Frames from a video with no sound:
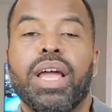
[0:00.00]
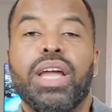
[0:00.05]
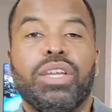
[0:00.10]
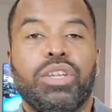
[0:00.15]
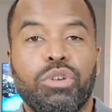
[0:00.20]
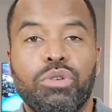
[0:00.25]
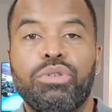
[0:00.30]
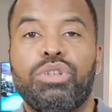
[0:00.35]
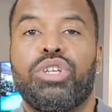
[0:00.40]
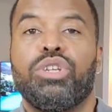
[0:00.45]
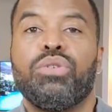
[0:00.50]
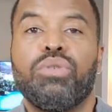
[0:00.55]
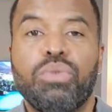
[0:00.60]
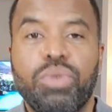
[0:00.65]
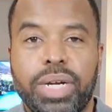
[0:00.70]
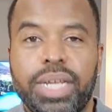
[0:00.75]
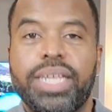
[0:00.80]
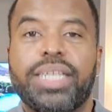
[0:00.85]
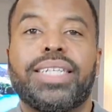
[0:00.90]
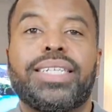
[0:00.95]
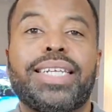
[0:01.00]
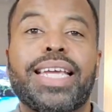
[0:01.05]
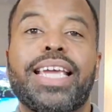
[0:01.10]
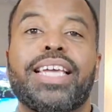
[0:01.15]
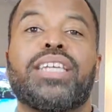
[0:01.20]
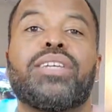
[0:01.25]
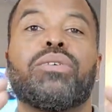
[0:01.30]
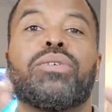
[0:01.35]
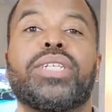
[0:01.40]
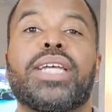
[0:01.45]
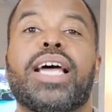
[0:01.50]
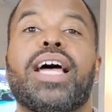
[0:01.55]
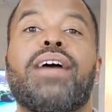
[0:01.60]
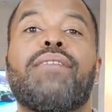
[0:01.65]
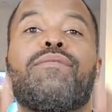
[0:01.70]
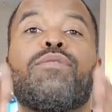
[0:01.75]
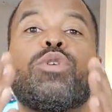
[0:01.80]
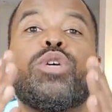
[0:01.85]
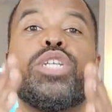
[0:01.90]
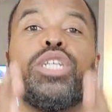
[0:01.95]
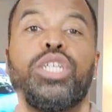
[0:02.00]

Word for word: You do need to take your time for